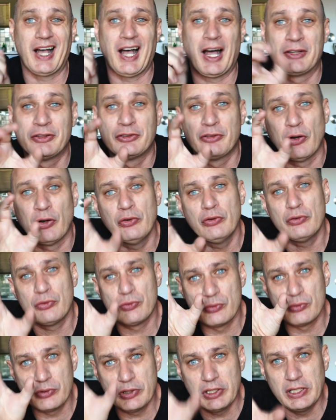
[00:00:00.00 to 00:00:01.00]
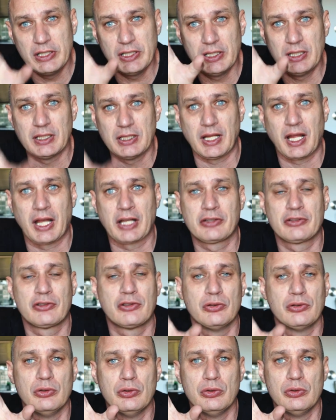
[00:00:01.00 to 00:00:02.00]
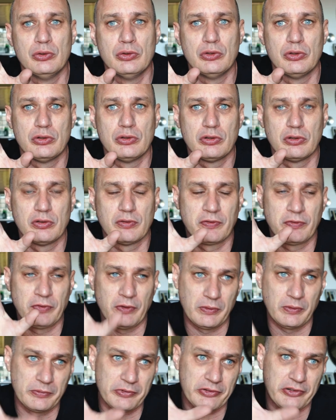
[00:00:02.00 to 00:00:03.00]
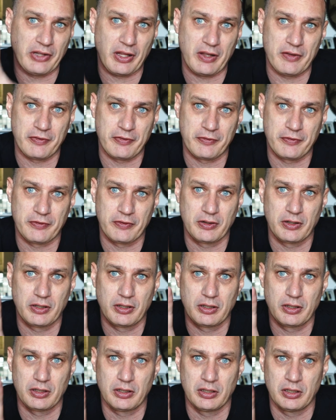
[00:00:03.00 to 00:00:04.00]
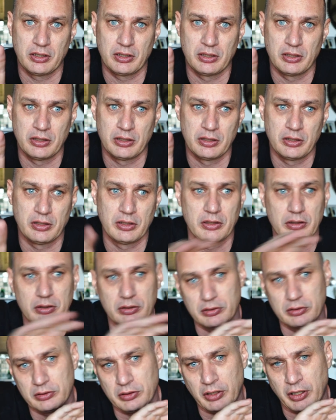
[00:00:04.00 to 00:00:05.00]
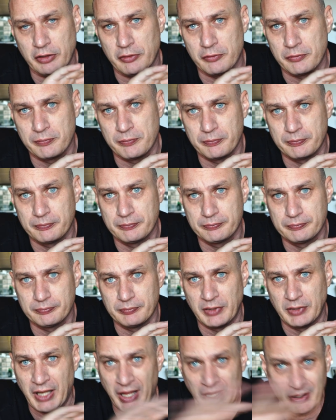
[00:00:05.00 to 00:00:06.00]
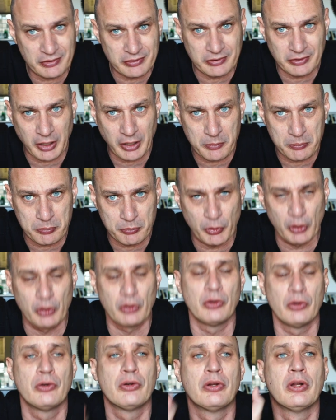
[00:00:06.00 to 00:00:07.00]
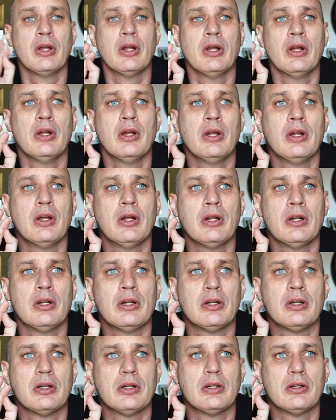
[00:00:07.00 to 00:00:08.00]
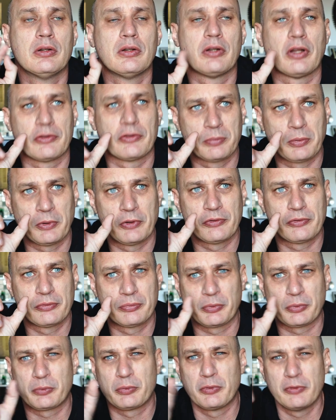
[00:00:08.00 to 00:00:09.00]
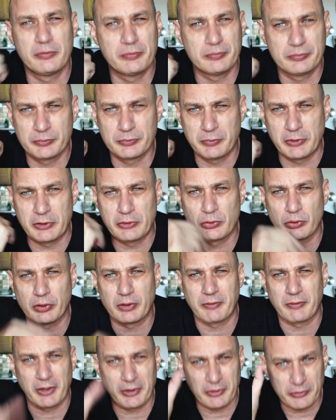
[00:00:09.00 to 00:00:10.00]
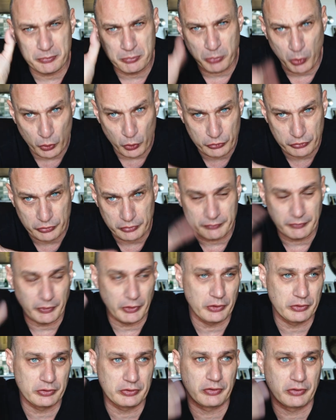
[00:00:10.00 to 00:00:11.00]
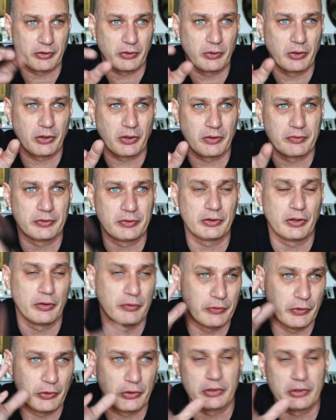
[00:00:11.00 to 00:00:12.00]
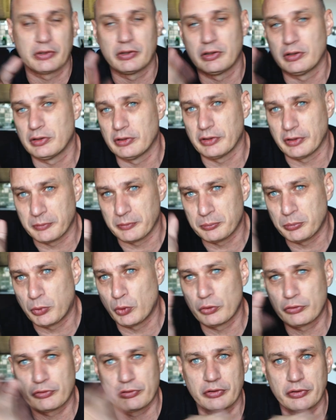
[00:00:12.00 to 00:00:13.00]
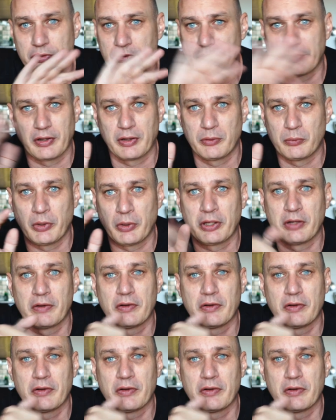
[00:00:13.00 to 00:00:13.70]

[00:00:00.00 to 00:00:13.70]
I don't really like to film stuff in kind of landscape mode. I suppose what we've been talking about is portrait mode, because I quite often go vertical and portrait, they're one